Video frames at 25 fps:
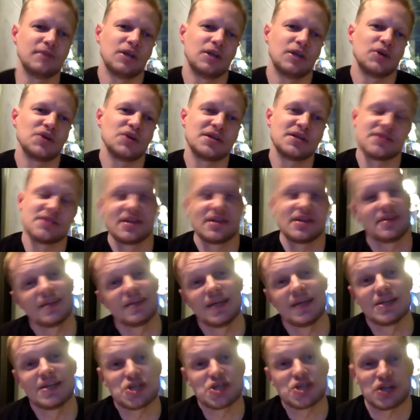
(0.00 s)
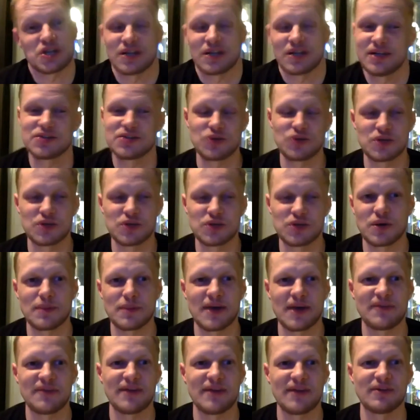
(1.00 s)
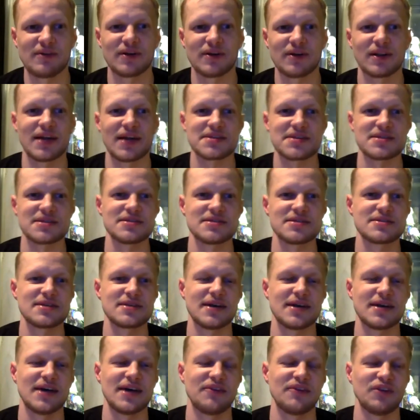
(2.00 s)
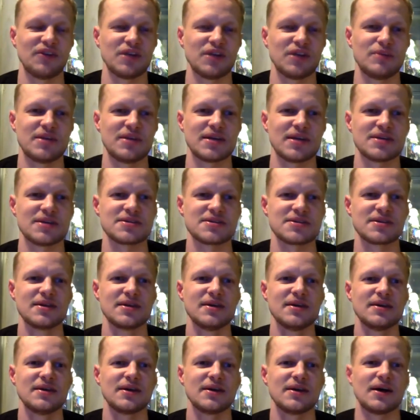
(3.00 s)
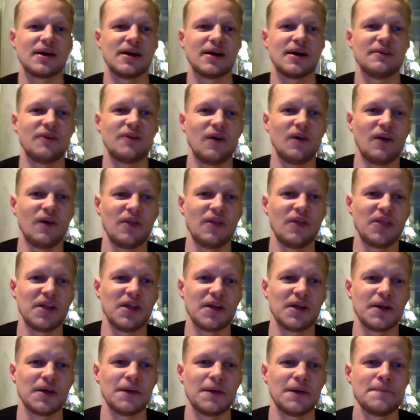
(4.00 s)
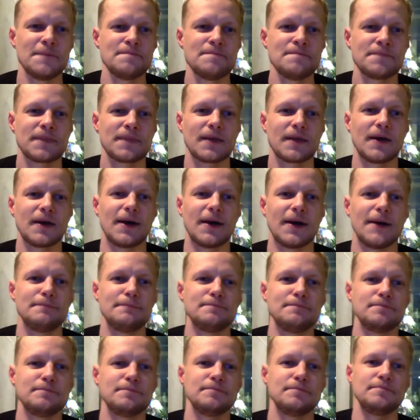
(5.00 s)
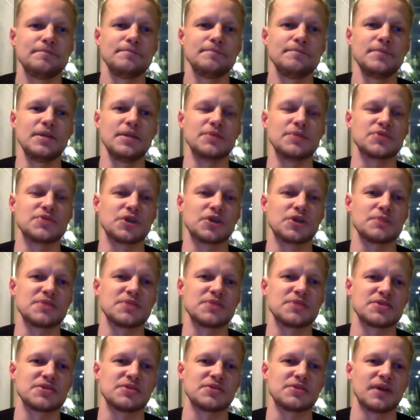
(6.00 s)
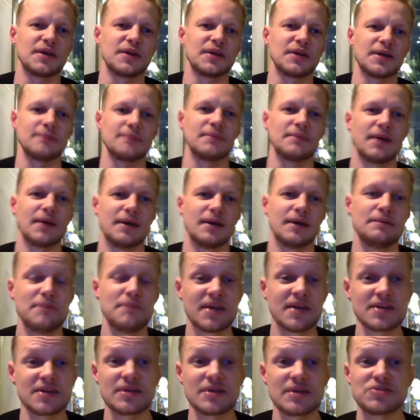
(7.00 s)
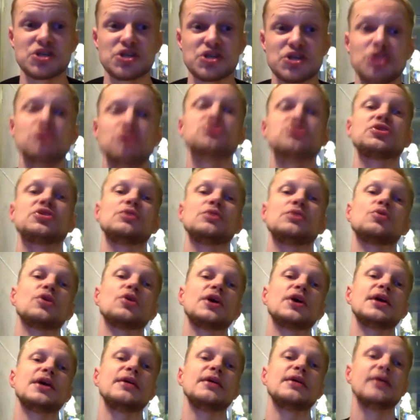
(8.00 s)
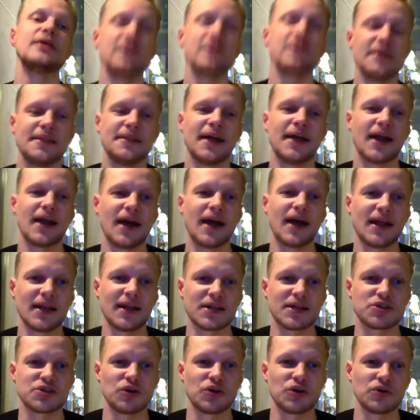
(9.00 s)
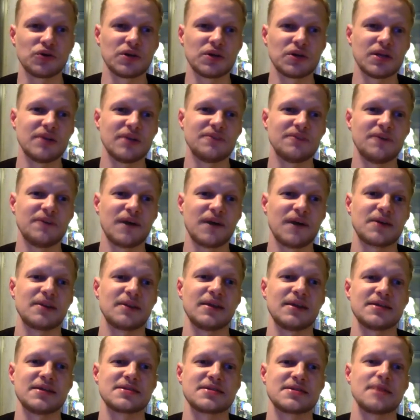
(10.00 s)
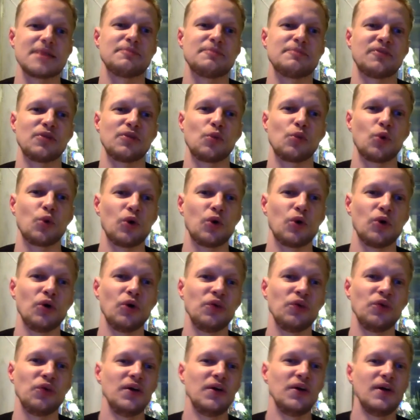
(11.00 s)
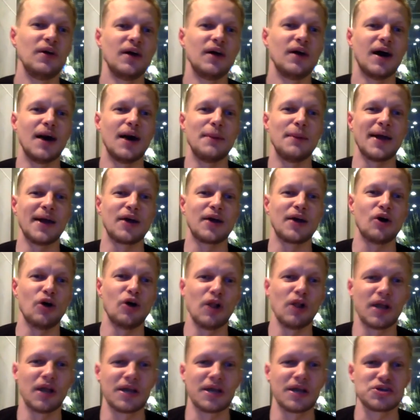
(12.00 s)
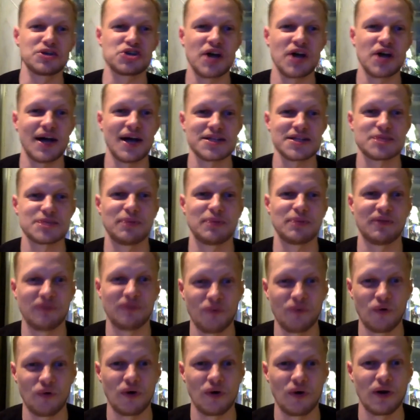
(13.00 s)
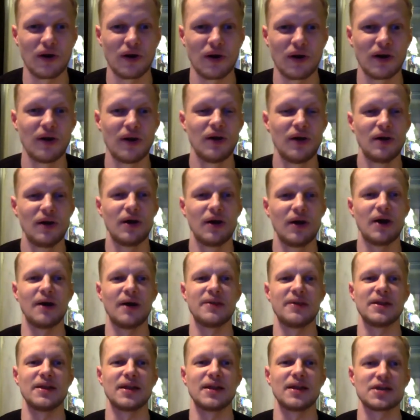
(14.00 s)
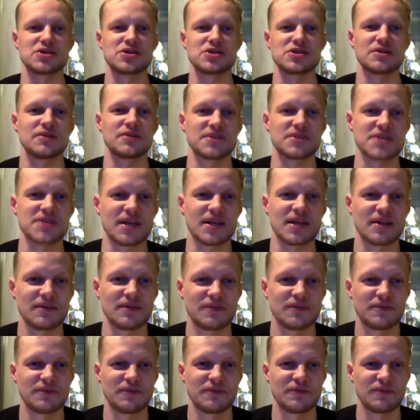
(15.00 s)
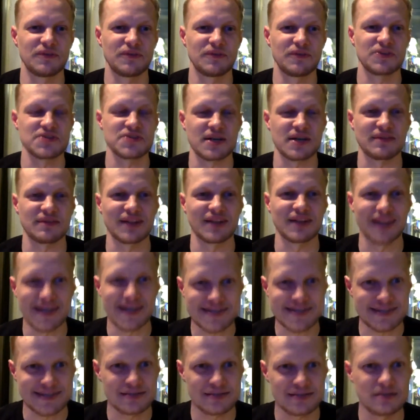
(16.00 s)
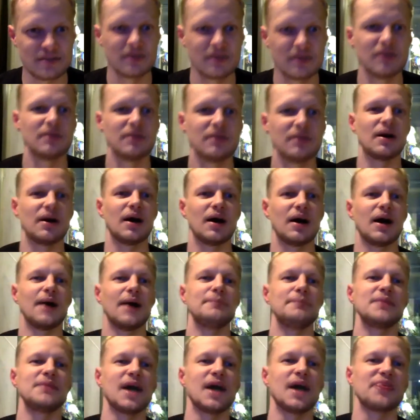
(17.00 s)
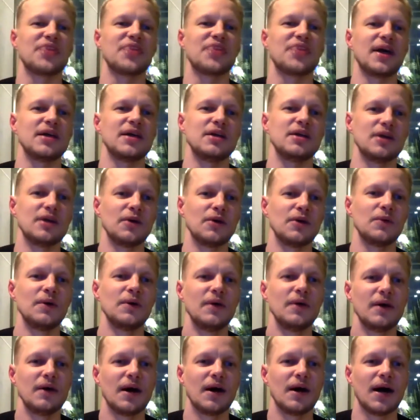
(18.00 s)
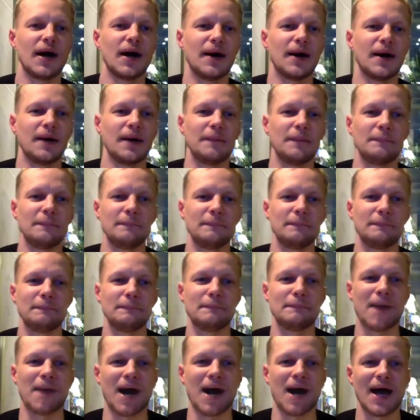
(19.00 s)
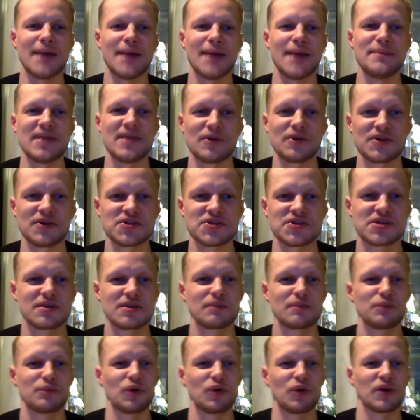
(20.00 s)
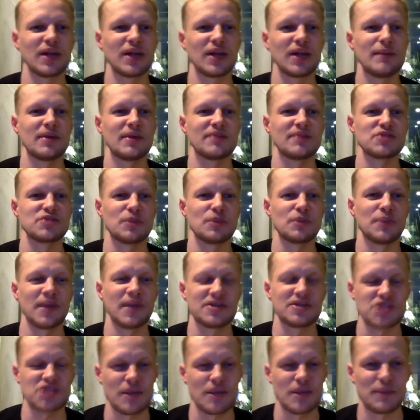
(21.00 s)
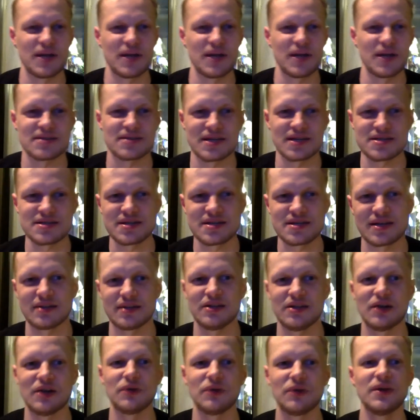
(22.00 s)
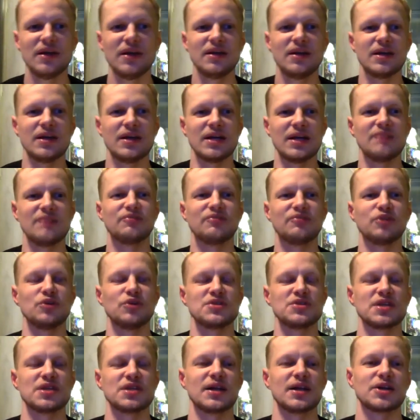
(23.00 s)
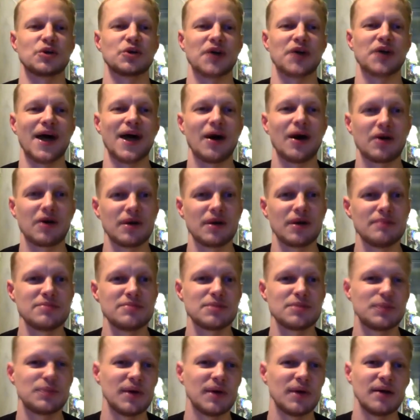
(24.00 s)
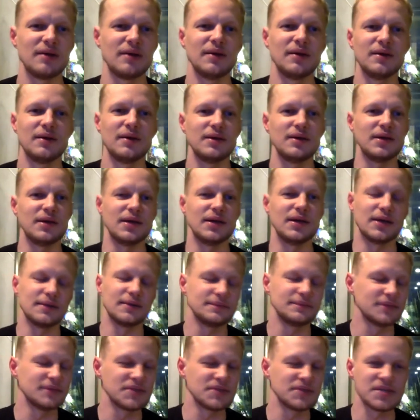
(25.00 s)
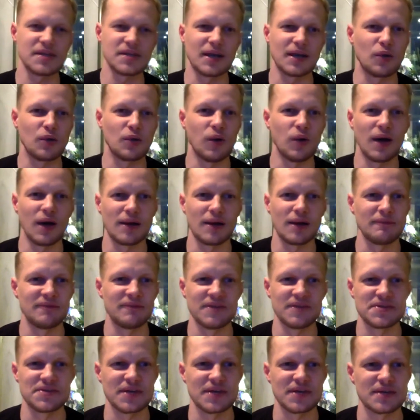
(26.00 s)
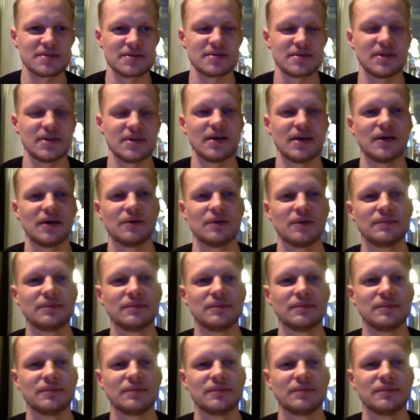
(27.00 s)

you know, it, it additionally is, is one of my favorite lessons, uh, only because of all the, um, you know, circumstance surrounding it. And because I was hugely worried that I like totally fucked things up for the world uh, by calling shots before Uh, the election for the sake of for the sake of the lesson. Um, not that you know um, my merest proclaiming of champagne, champagne as lesson can you know influence electoral outcomes, but you know there's this like quantum physics you know